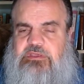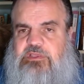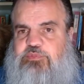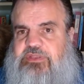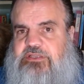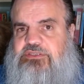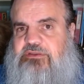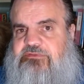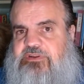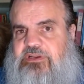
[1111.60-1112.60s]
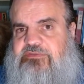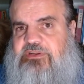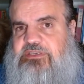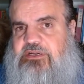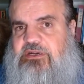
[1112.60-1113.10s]
This is potentially a very,
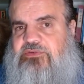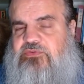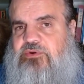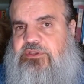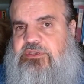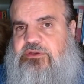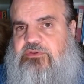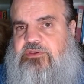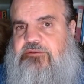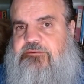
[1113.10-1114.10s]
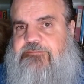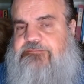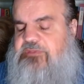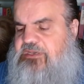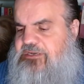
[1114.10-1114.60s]
very dark four years.
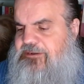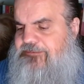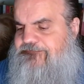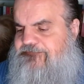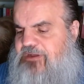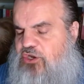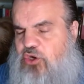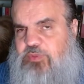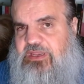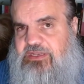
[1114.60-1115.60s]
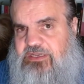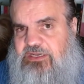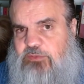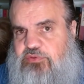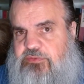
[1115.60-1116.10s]
Um, I hope I can
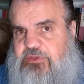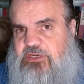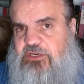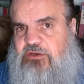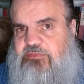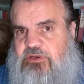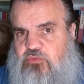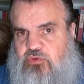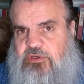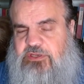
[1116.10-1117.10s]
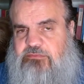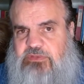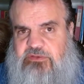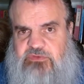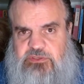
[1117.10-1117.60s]
help. I hope my work can
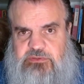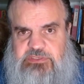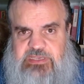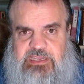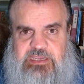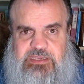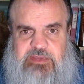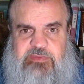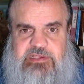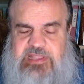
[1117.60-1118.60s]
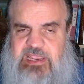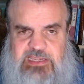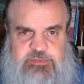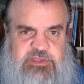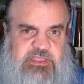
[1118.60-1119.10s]
be of use to academics,
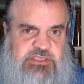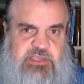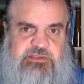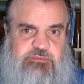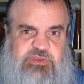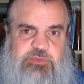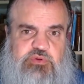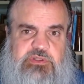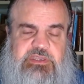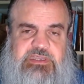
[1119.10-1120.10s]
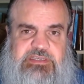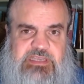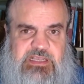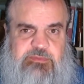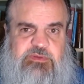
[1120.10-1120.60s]
academically adjacent people,
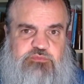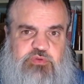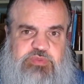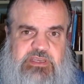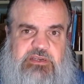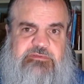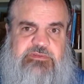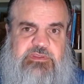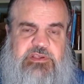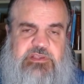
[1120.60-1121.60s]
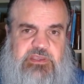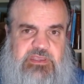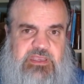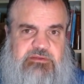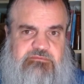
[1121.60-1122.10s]
to help them prepare for this and,
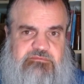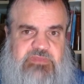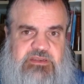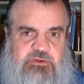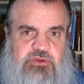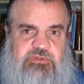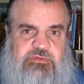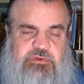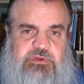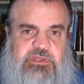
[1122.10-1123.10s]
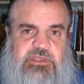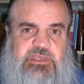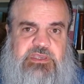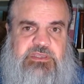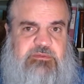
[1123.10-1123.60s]
and, and go through it
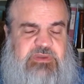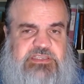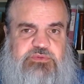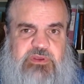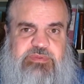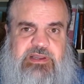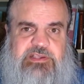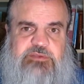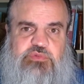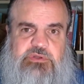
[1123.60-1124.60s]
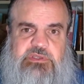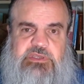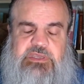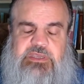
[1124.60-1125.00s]
in the best way possible.